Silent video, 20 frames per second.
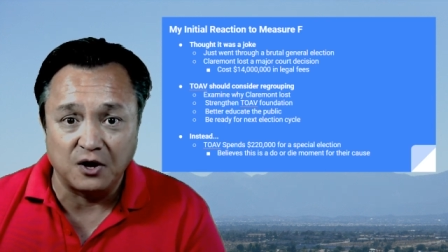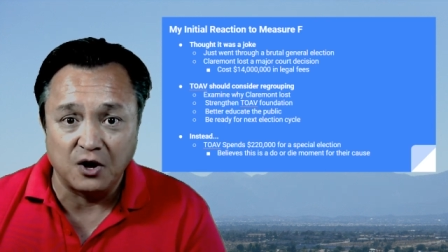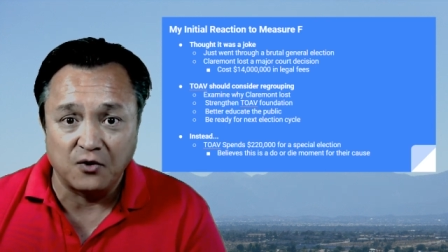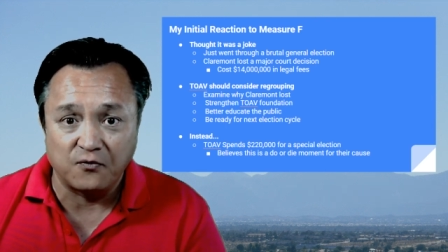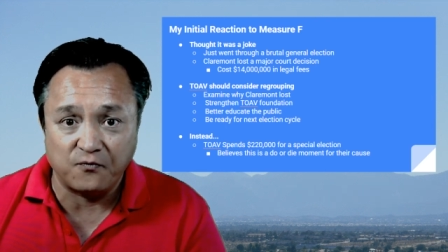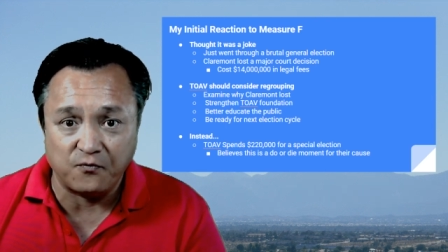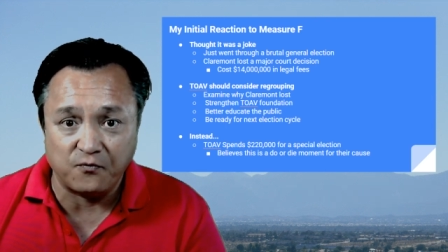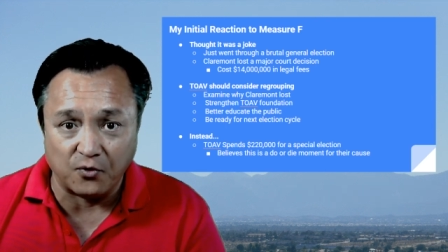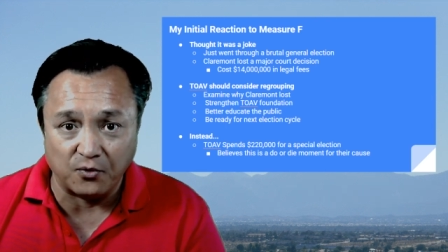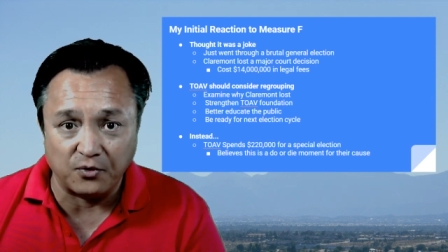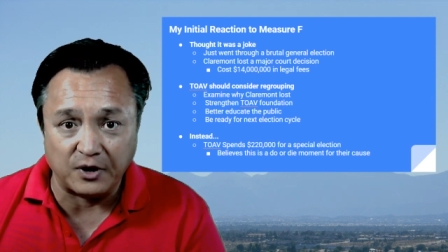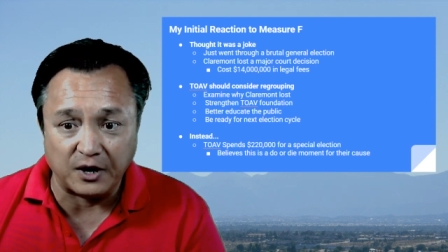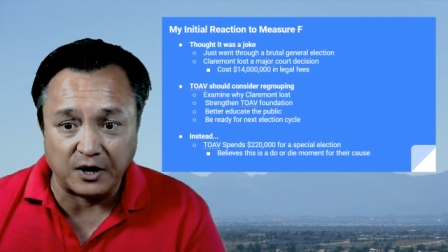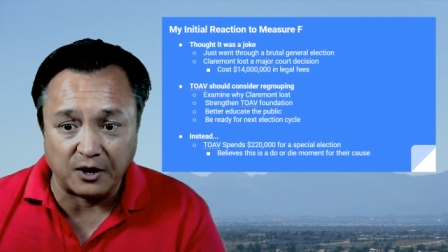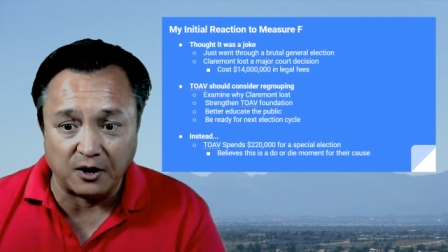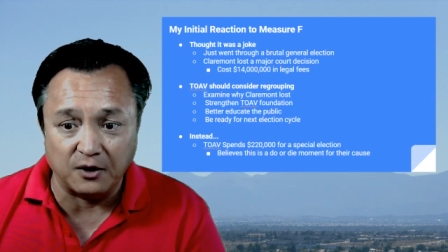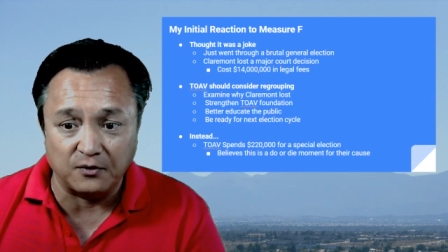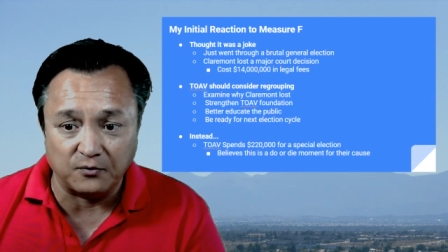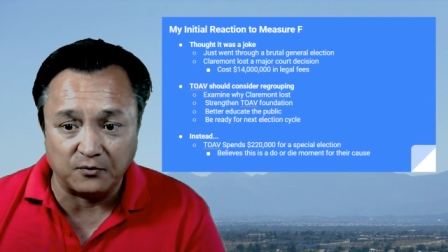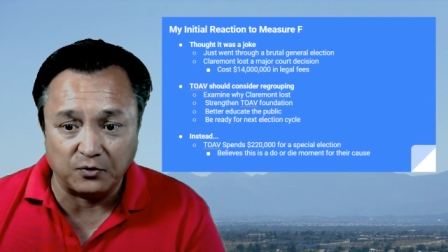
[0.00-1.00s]
for
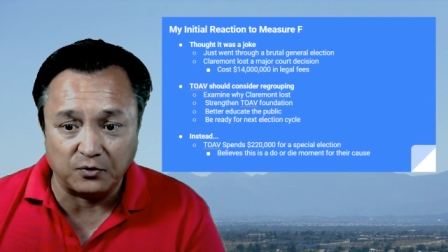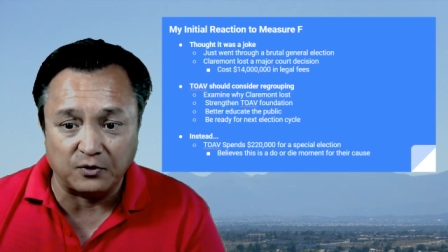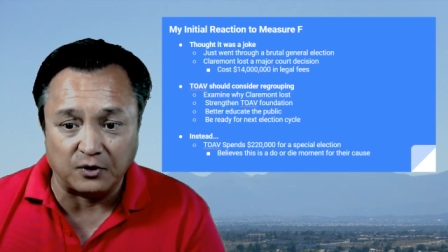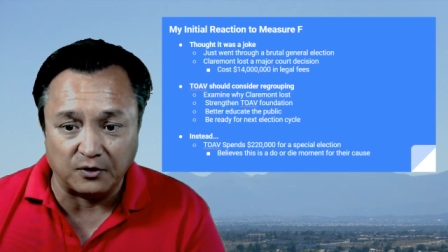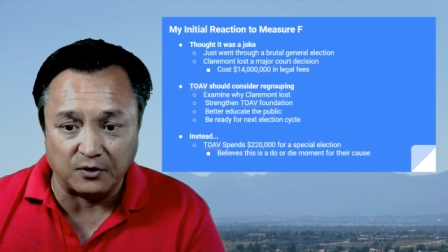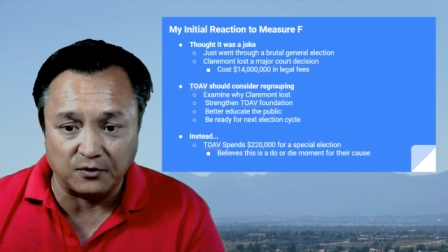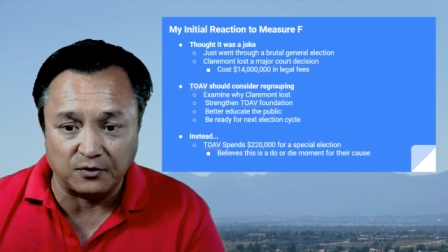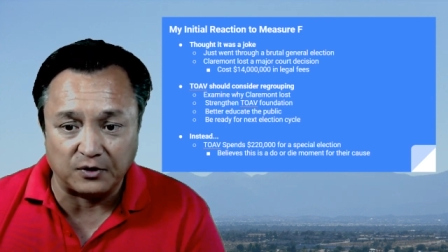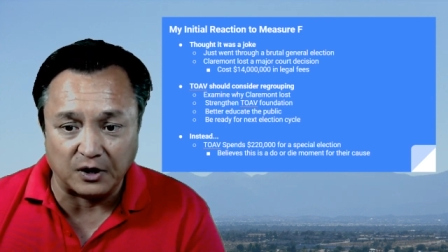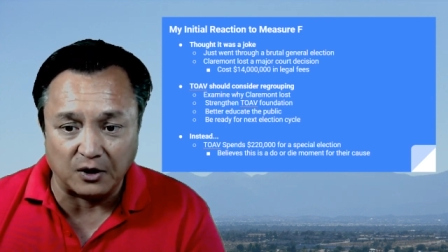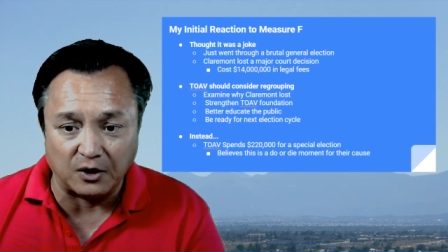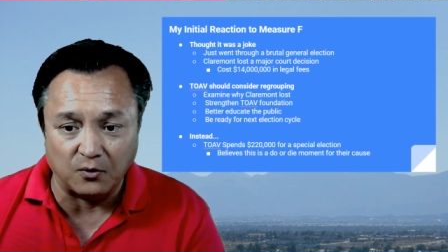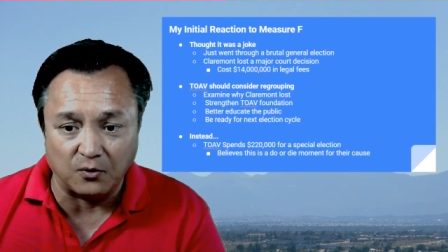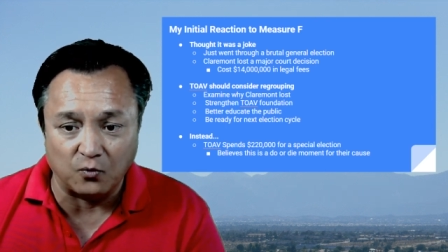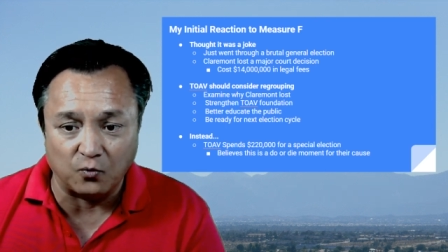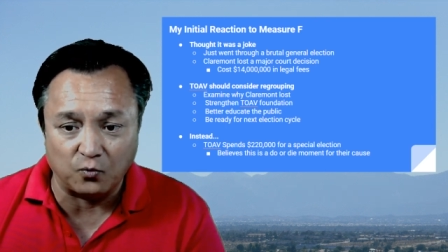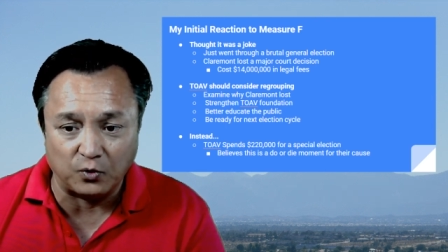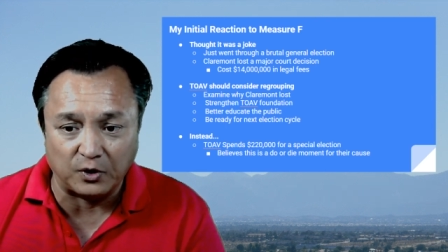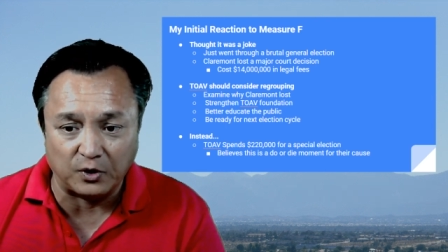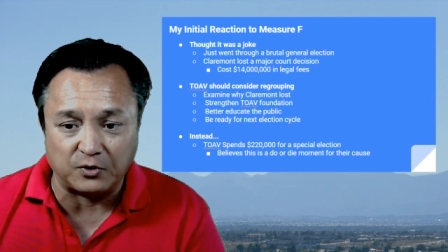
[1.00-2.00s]
their their their
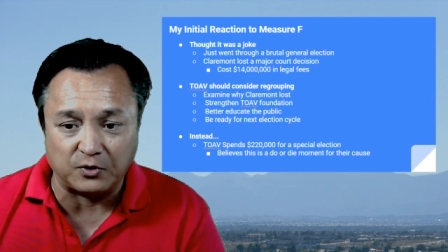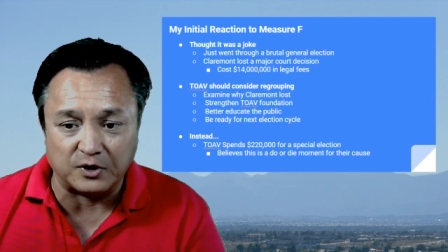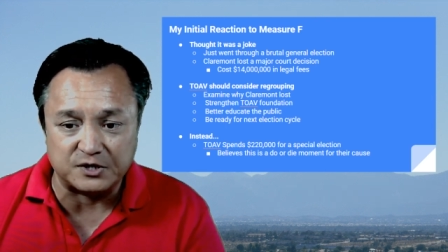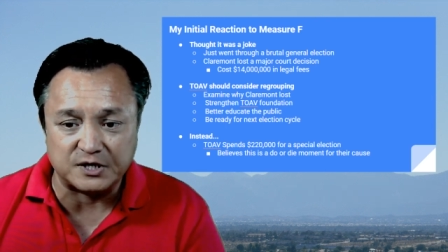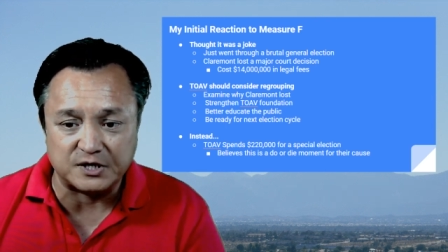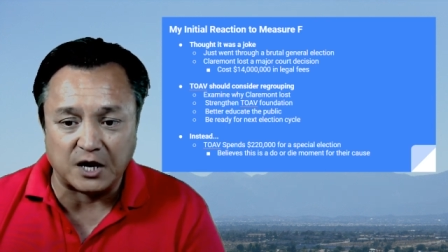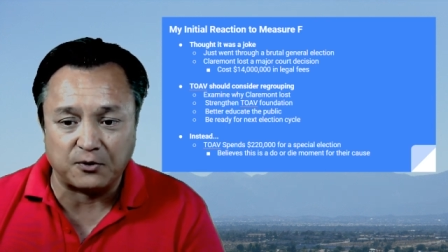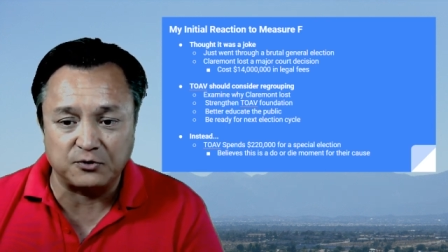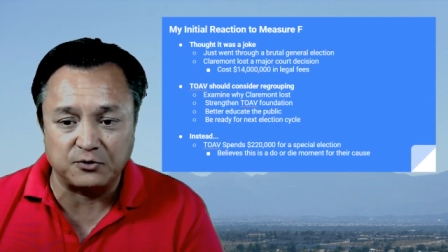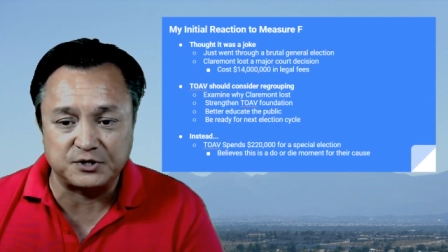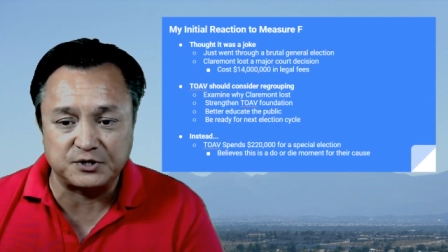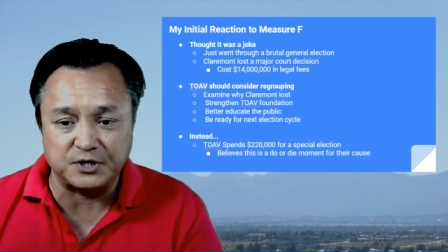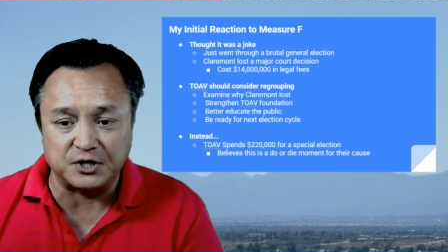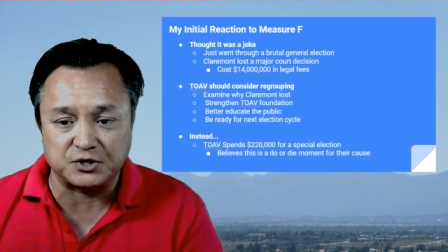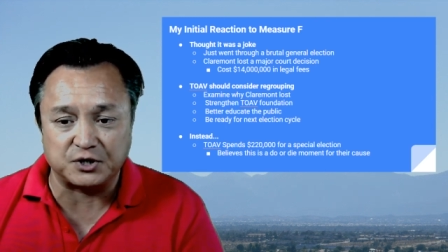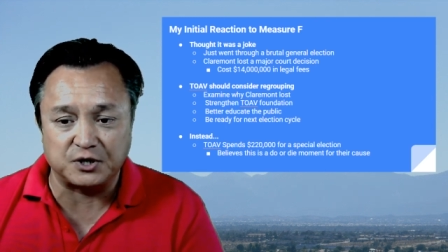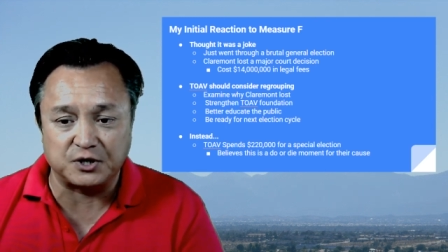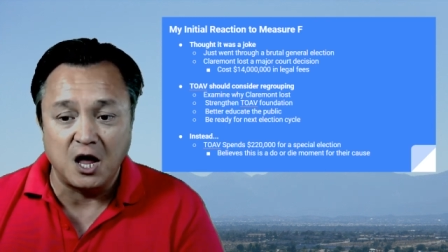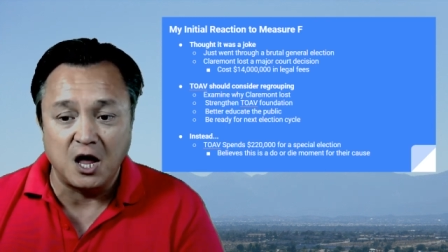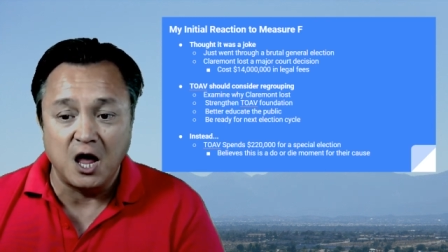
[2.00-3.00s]
request
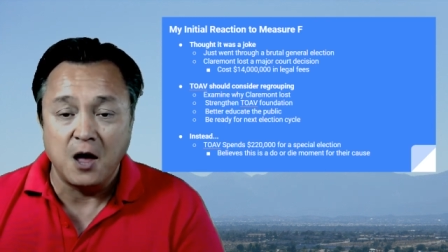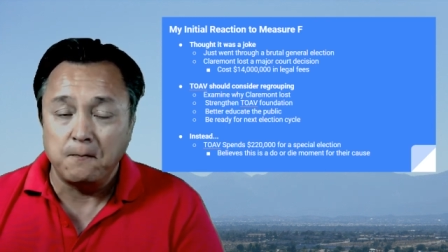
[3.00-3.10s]
acquisition,